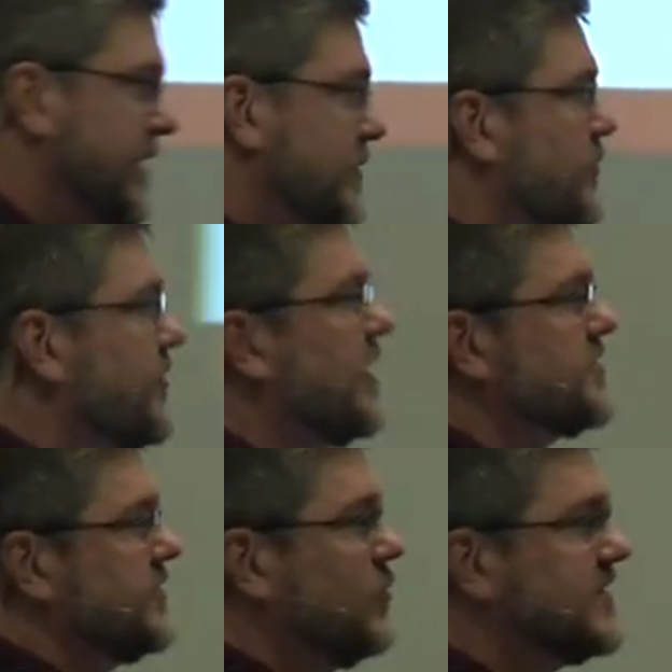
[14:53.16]
in
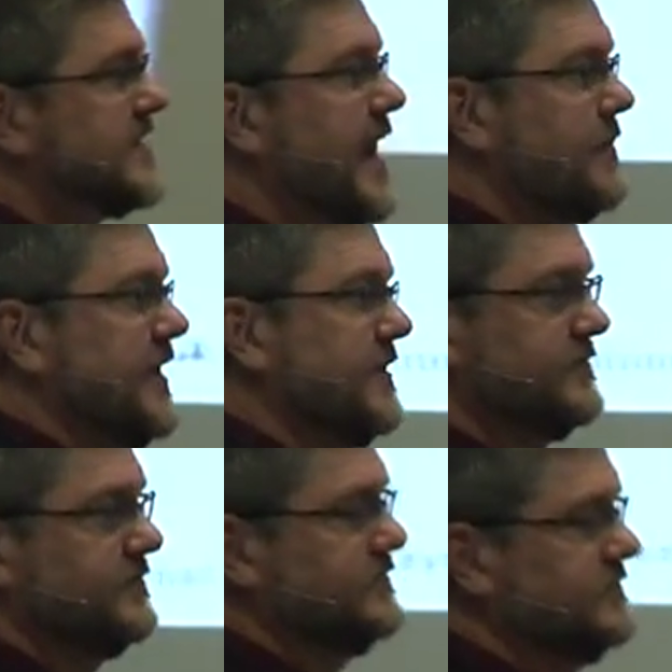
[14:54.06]
production what's happening.
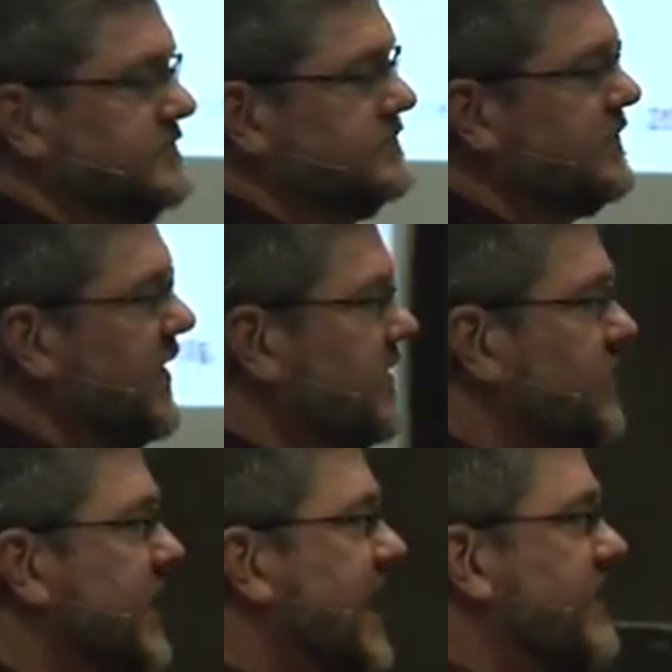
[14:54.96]

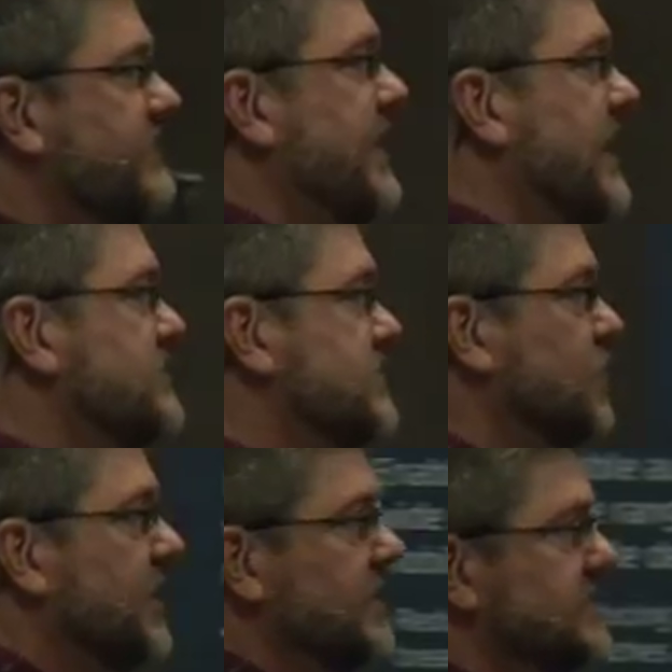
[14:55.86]
Do we have bouts
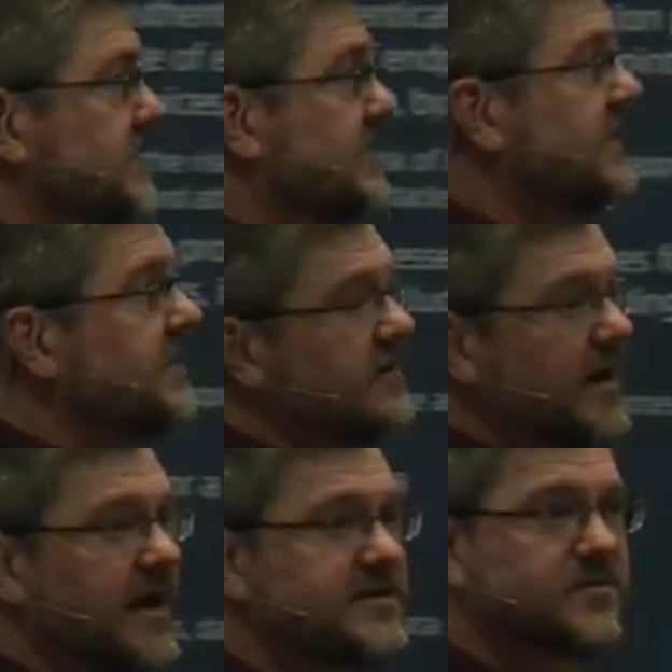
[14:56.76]
where suddenly there are
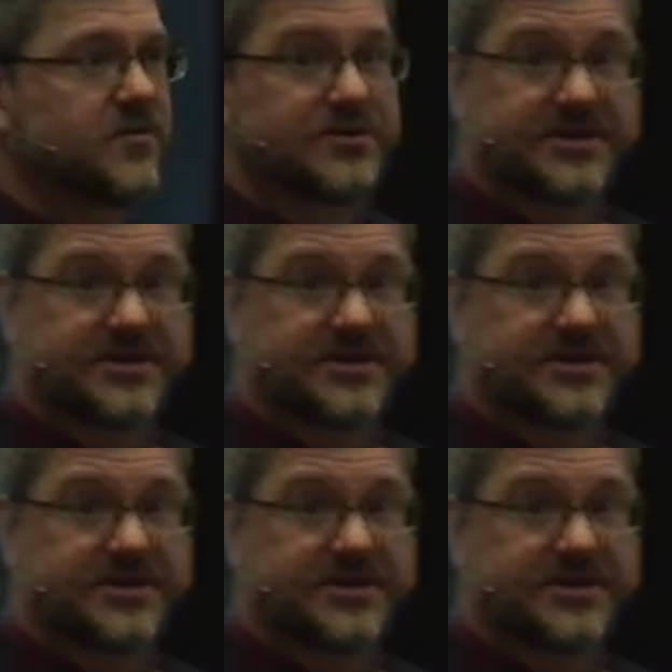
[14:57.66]
high scores